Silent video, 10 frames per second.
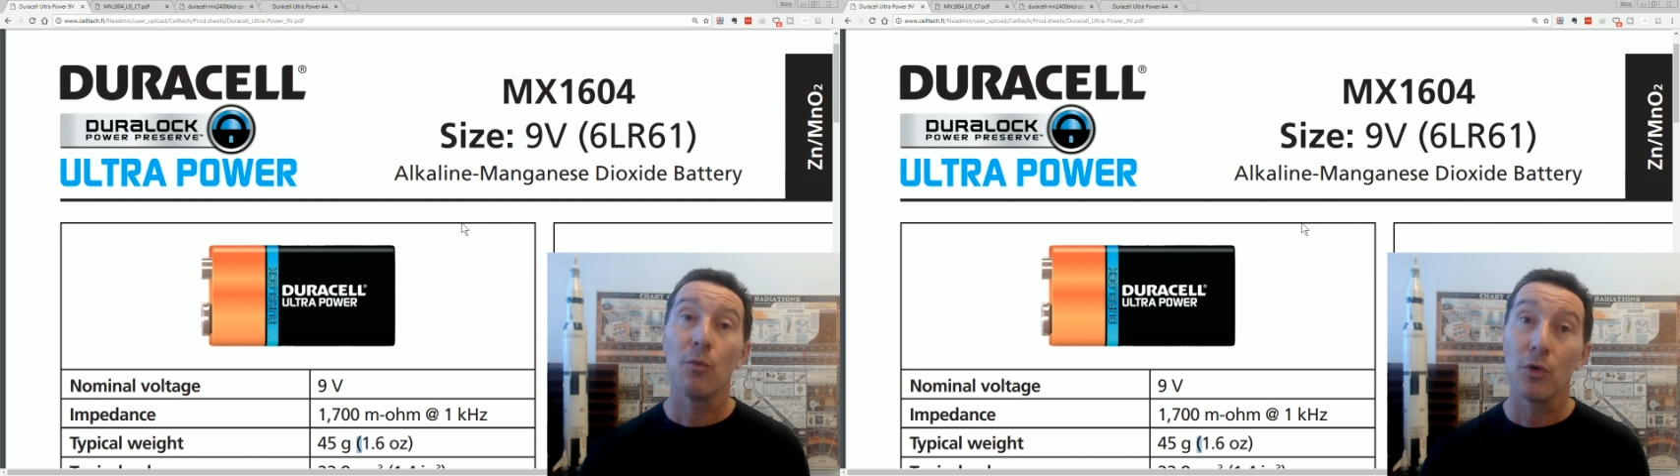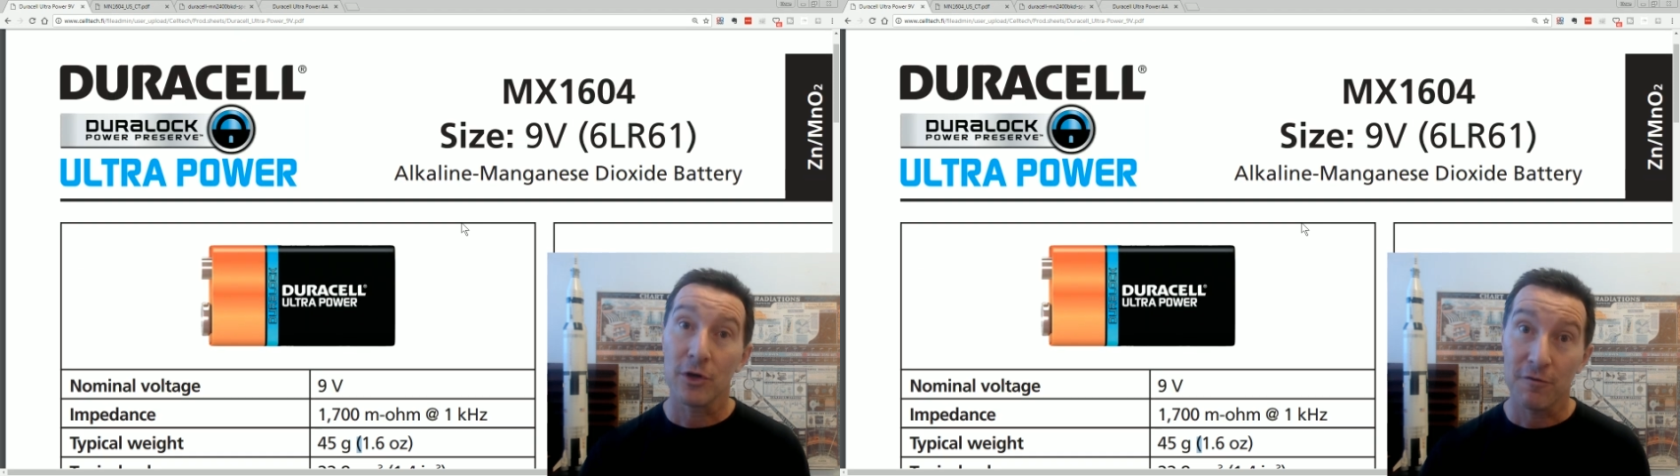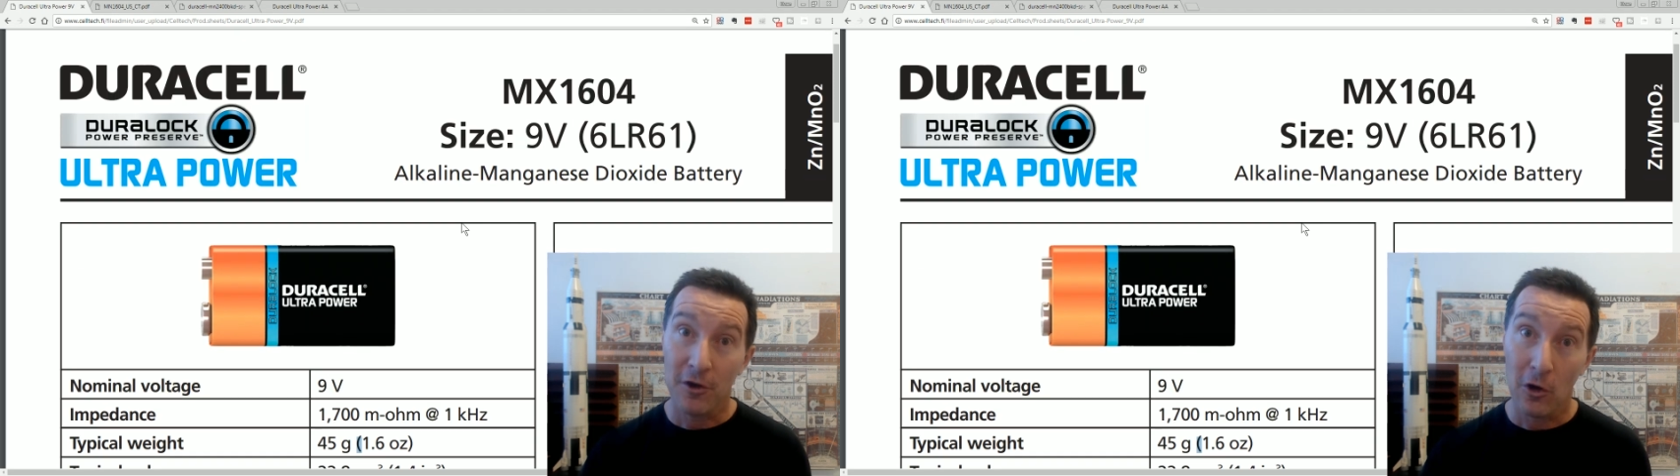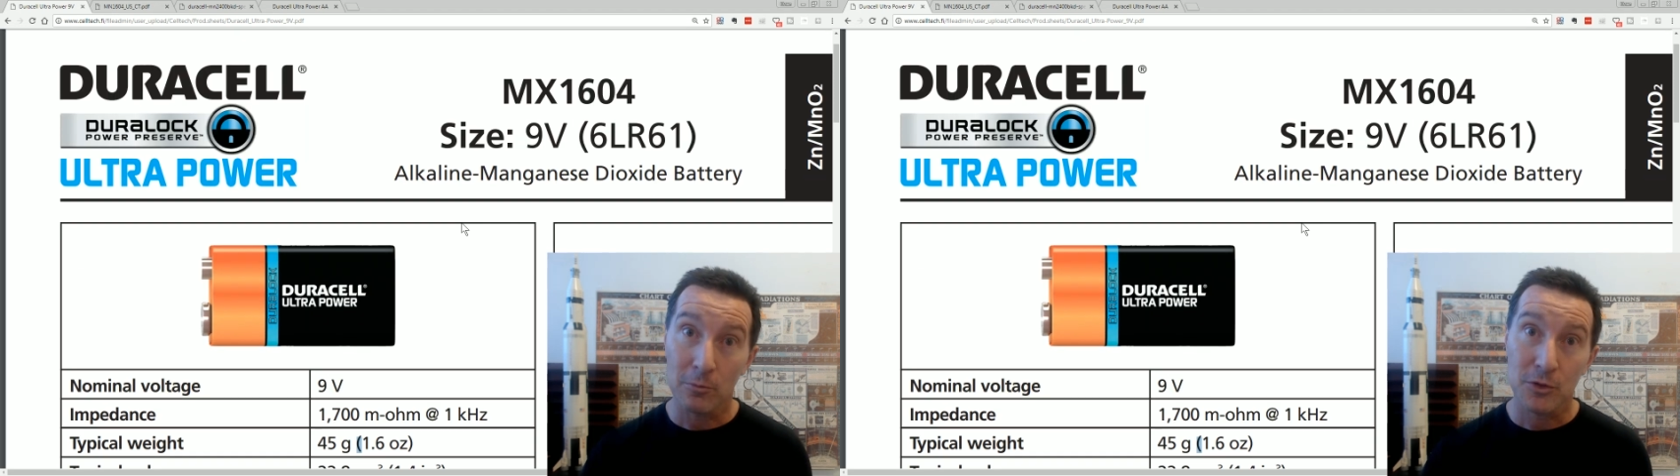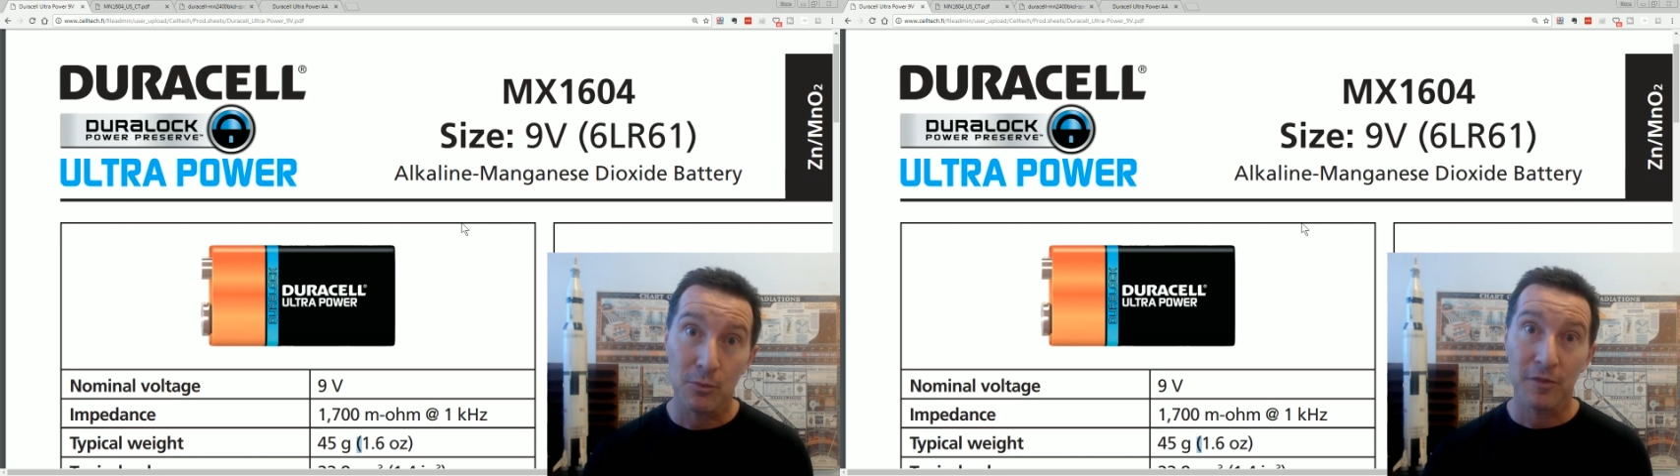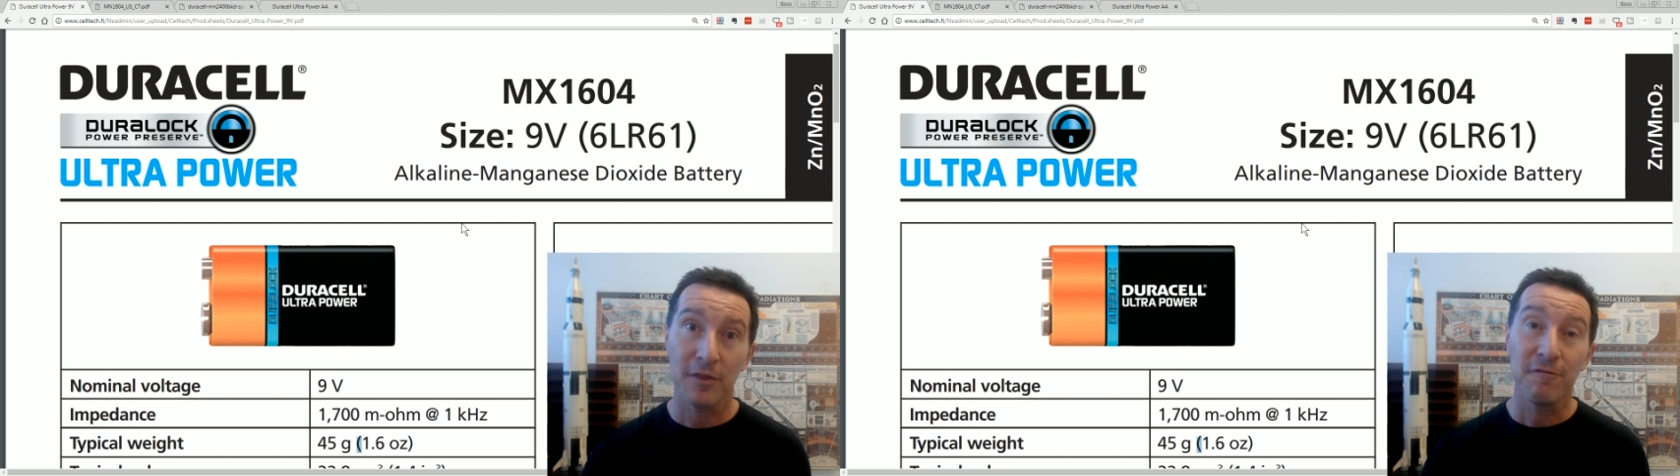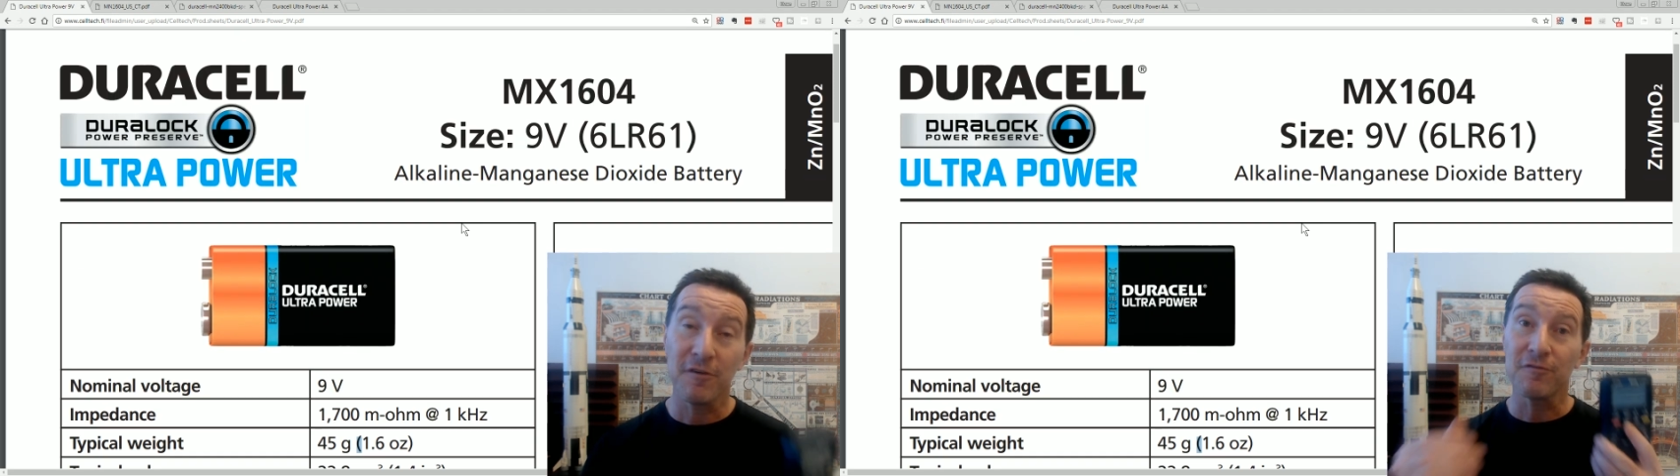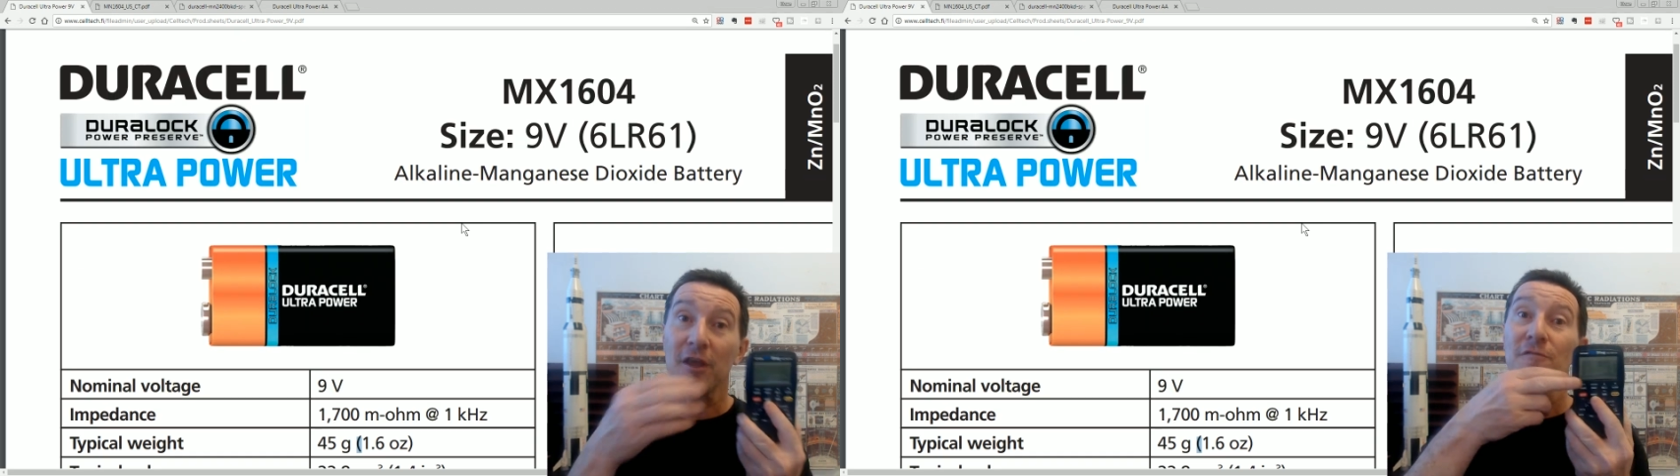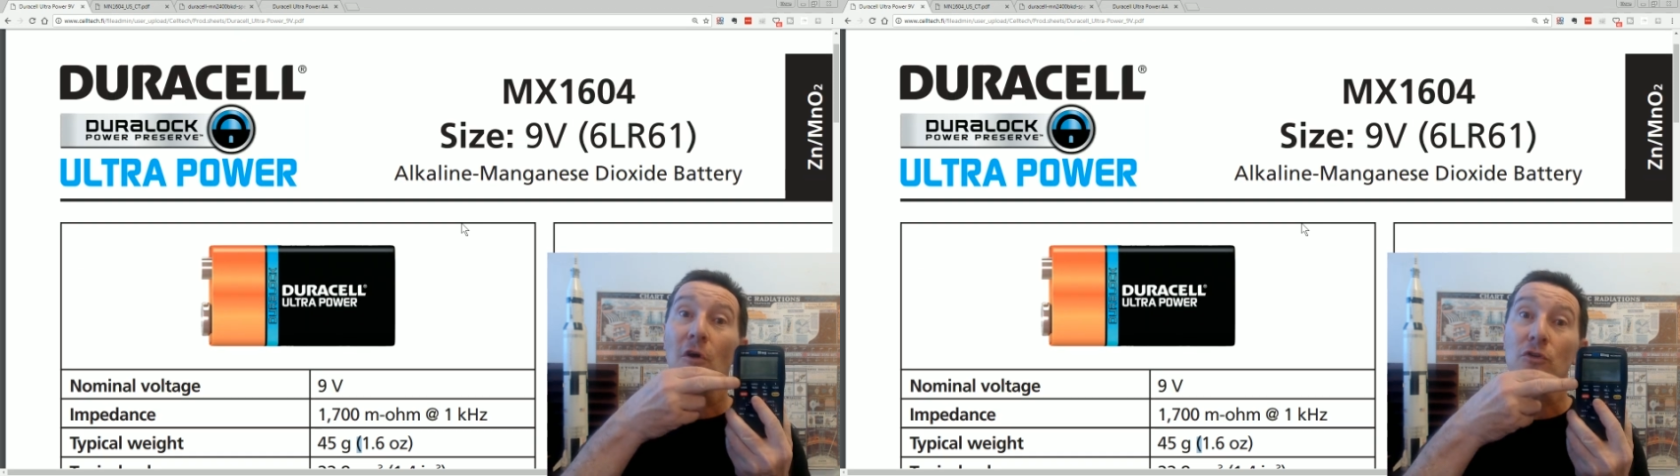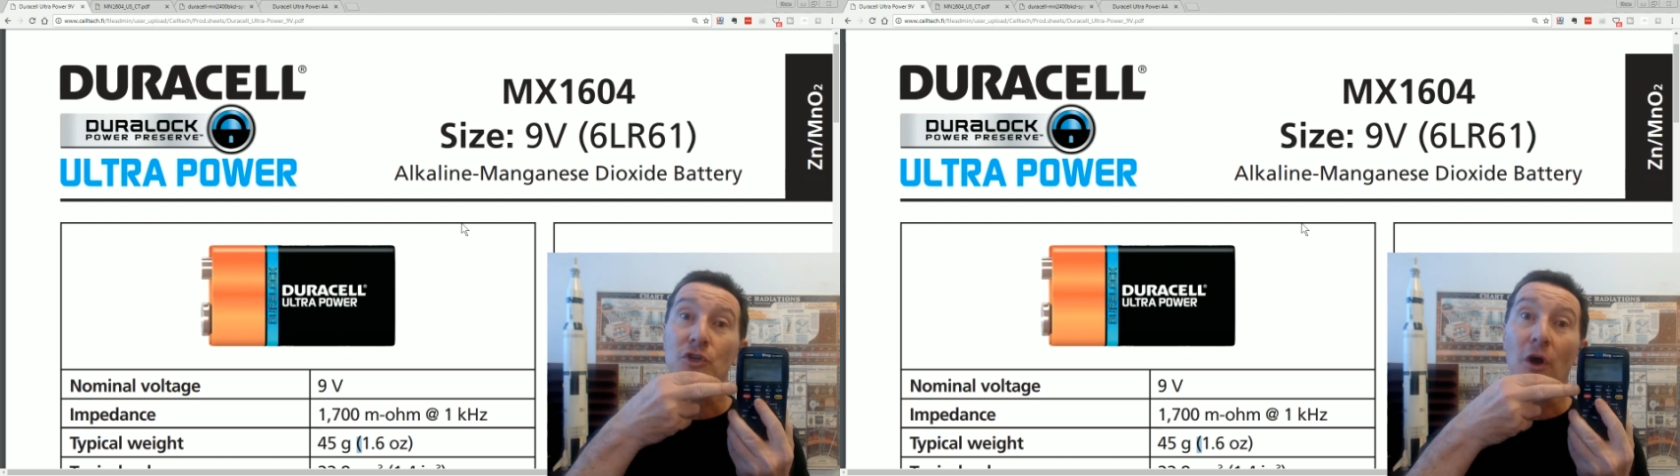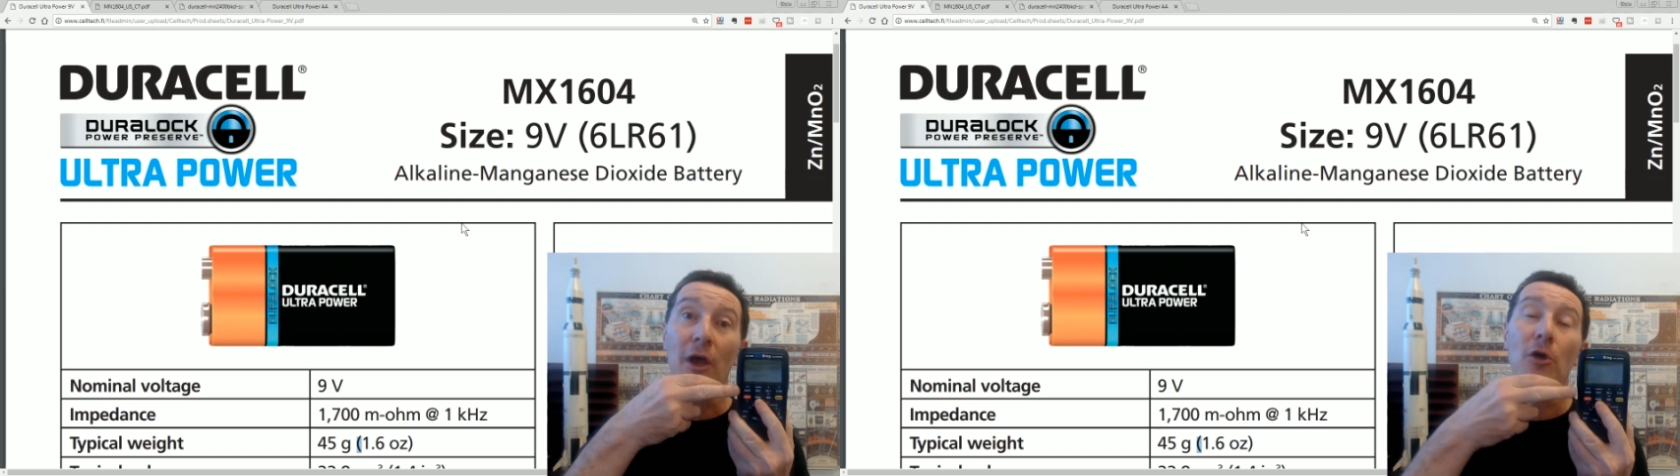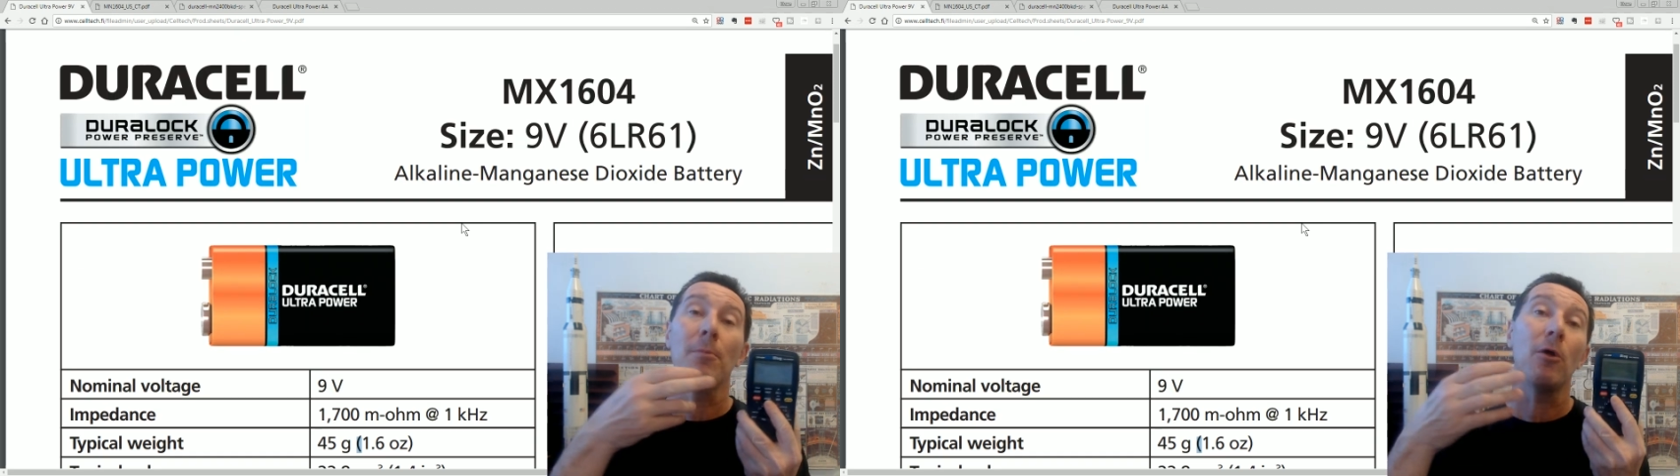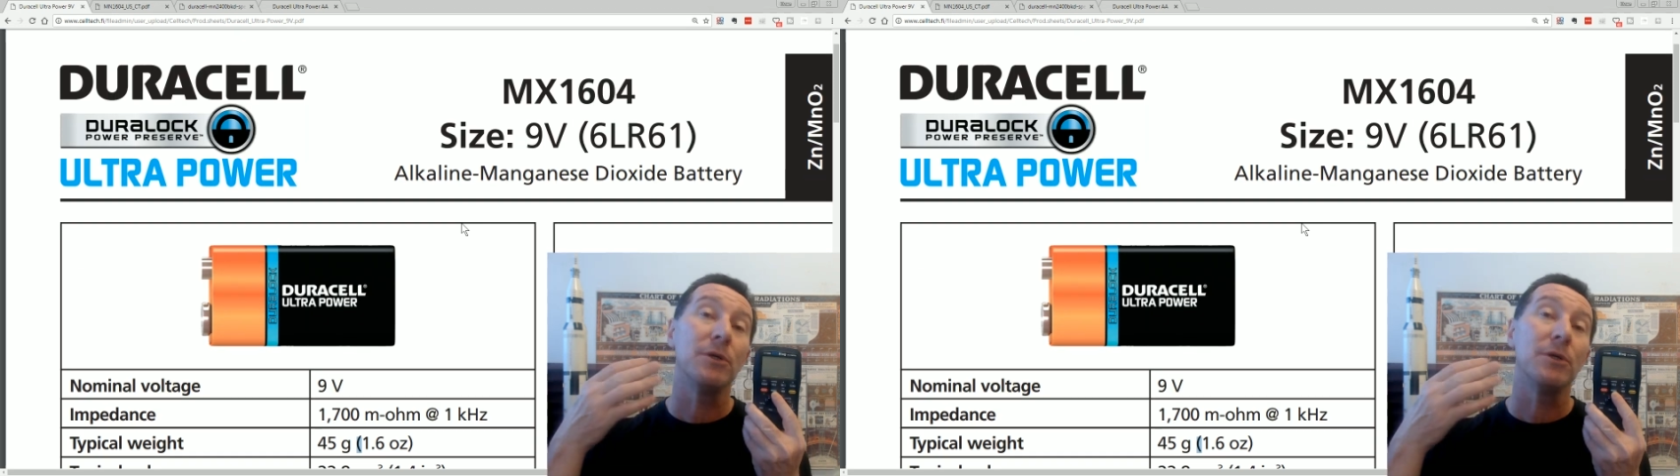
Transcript: wouldn't have helped with the 15-volt diode mode.